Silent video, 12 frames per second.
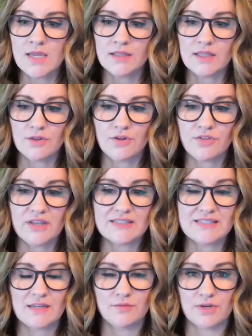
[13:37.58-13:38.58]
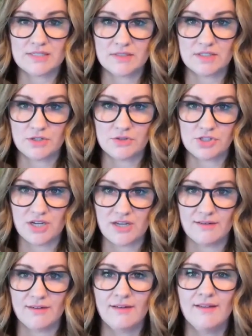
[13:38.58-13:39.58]
The other thing is that
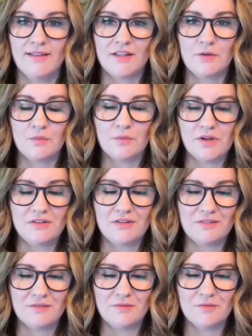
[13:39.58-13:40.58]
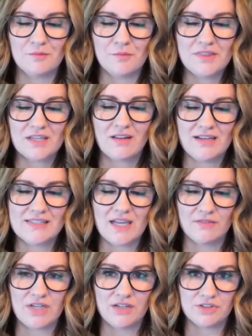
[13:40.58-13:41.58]
restitution, what the clients
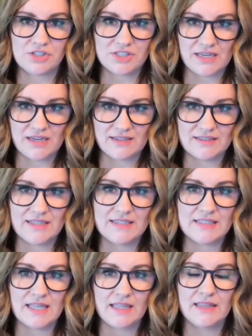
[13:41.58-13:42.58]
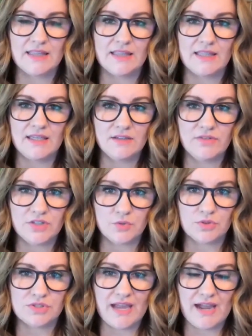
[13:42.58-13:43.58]
have to understand is that the
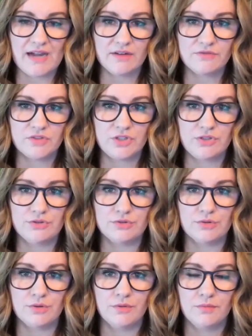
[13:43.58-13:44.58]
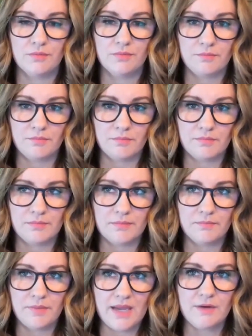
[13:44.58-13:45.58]
individuals have to
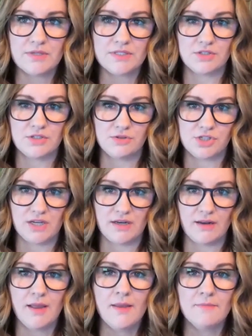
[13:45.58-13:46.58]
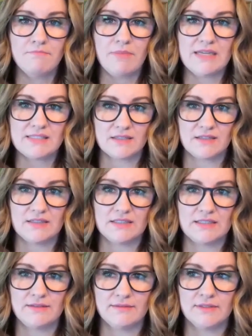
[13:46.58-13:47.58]
pay restitution based
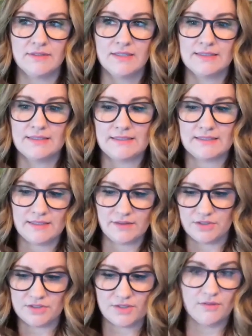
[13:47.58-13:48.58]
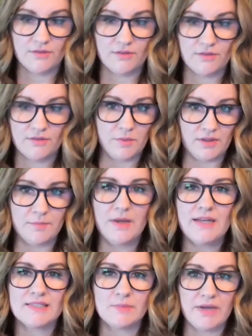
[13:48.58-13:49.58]
on, and there's a formula,
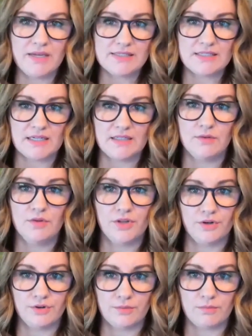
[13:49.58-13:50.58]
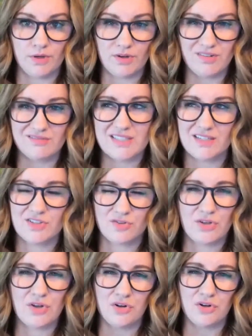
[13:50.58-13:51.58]
but it's based on their
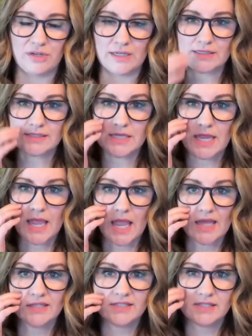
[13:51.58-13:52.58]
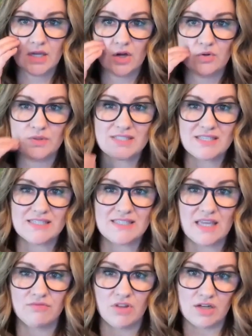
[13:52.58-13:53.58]
essentially earnings. And so since
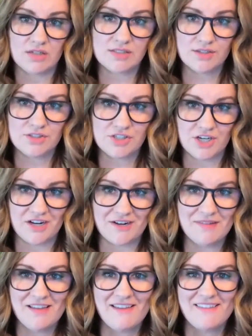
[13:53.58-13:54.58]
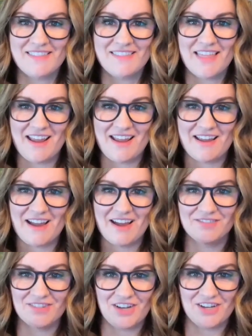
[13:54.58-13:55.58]
they've lost their job, they
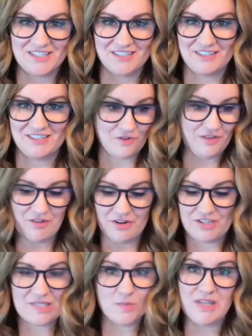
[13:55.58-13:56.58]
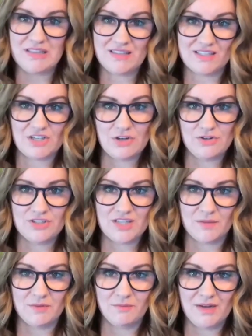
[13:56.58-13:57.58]
have lost, they've already spent this huge
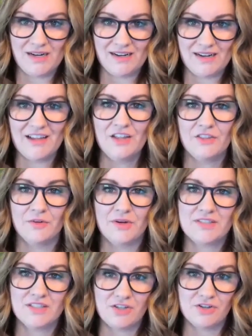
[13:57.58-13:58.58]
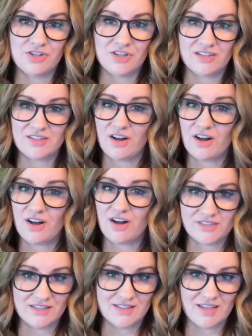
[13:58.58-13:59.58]
sum of money. The restitution is
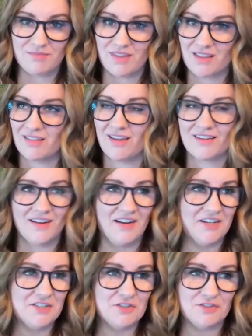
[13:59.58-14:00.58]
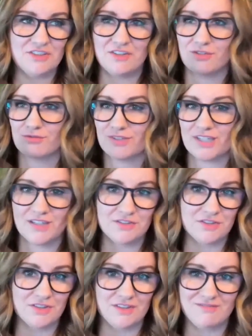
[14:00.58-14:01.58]
often something like $100 to
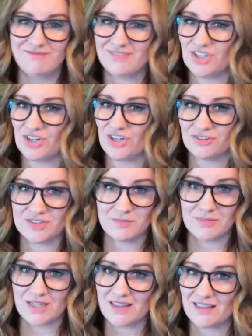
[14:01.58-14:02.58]
$300 a month.